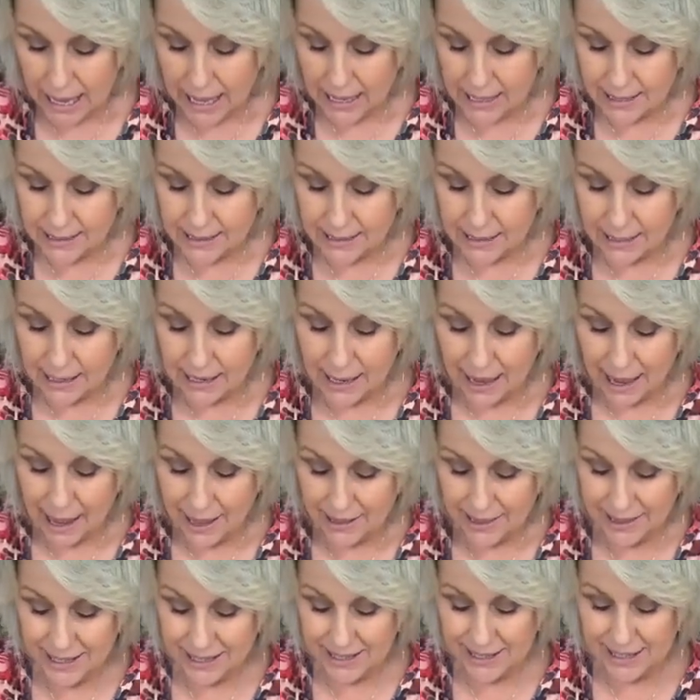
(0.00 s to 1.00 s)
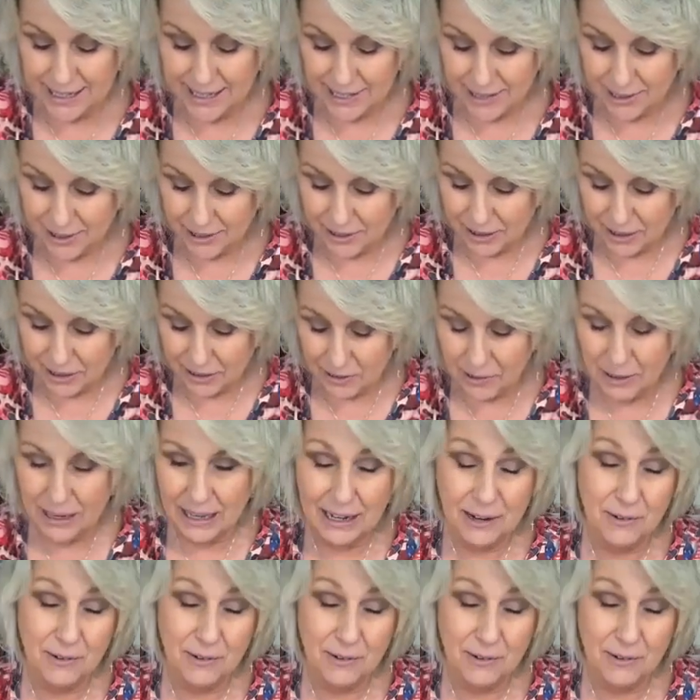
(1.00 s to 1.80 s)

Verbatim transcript: And I think these are going to,